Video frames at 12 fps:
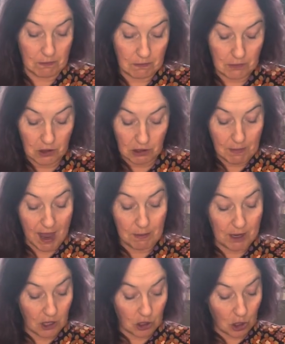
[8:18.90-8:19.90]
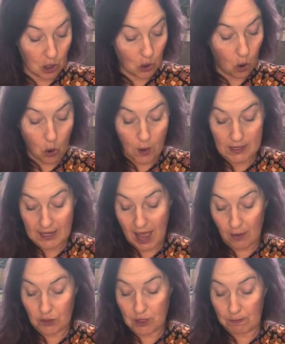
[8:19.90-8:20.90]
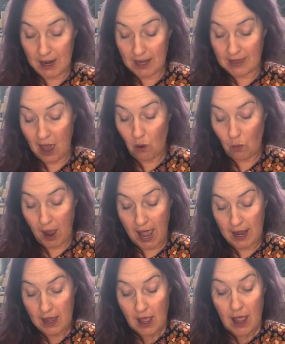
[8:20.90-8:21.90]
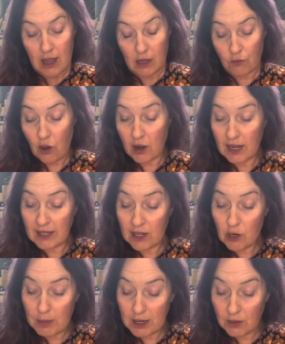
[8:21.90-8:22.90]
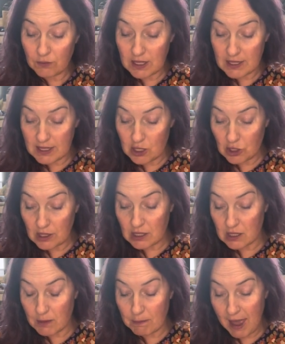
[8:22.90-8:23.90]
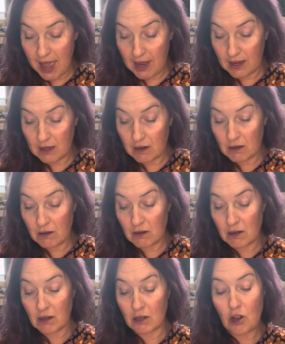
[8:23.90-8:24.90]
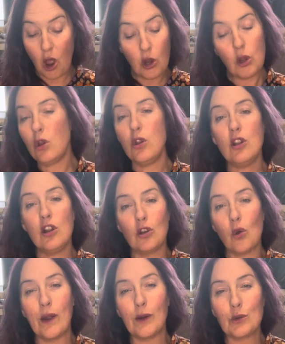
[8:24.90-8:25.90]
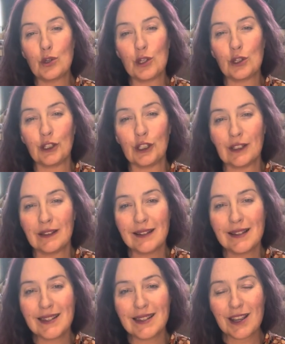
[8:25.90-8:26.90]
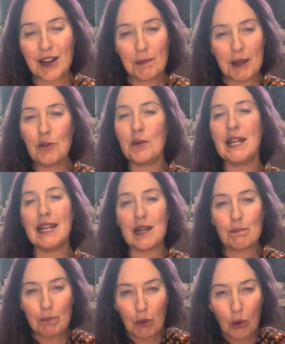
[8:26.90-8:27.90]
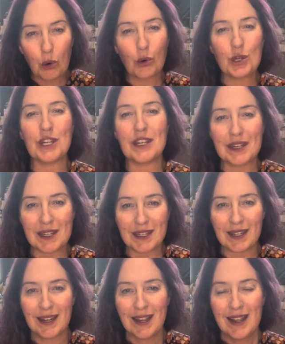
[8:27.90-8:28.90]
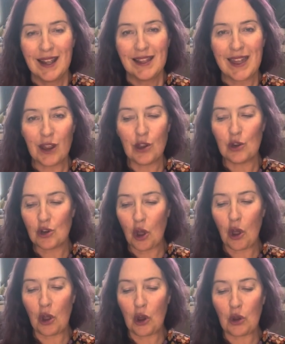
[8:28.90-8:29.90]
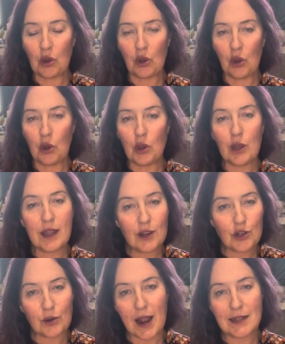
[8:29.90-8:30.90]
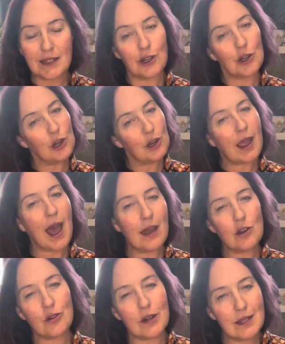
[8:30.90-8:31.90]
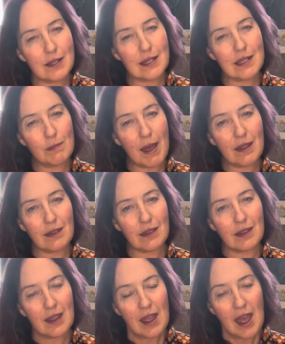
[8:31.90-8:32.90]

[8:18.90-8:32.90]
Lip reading: Because maybe you don't always have to be that way. You've got a little bit of decisions to make. Know who you're loyal to. It's going to be really important that you know who you can trust and who you can't trust this month,